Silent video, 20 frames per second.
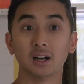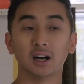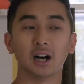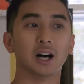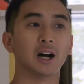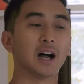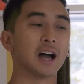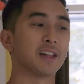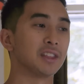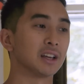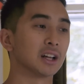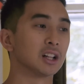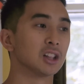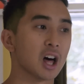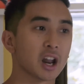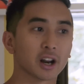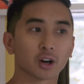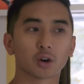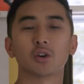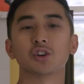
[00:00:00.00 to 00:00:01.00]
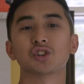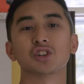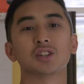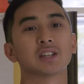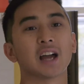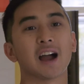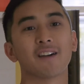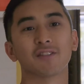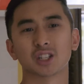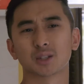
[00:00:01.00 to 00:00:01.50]
I think a lot of
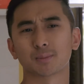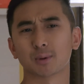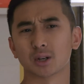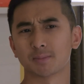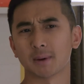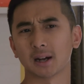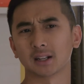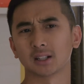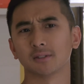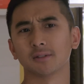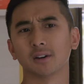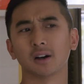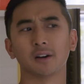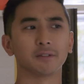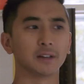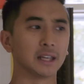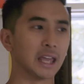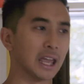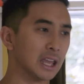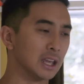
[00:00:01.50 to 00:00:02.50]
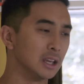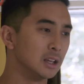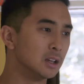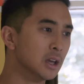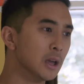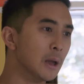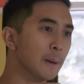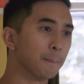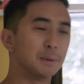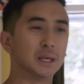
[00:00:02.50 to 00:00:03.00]
Christians have this perspective of
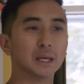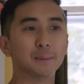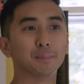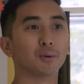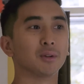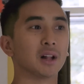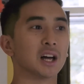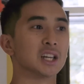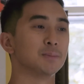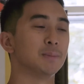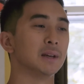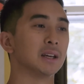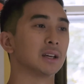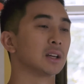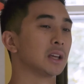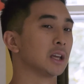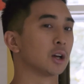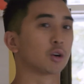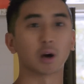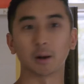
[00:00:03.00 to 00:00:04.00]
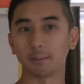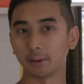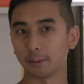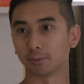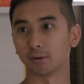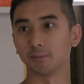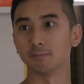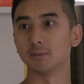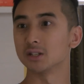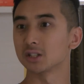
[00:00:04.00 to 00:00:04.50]
gay people as being
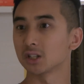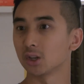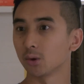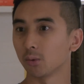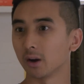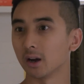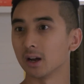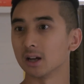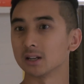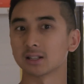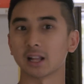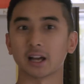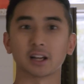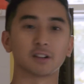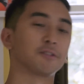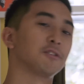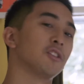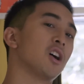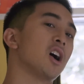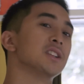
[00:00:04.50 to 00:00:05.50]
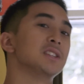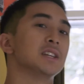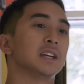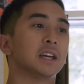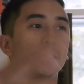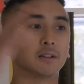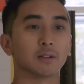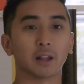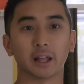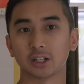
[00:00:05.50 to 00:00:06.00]
incredibly promiscuous, like
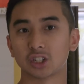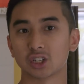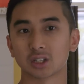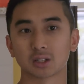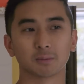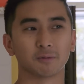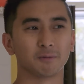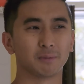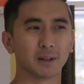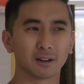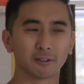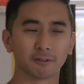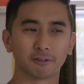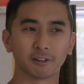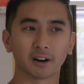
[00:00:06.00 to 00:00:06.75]
flaunting and like just being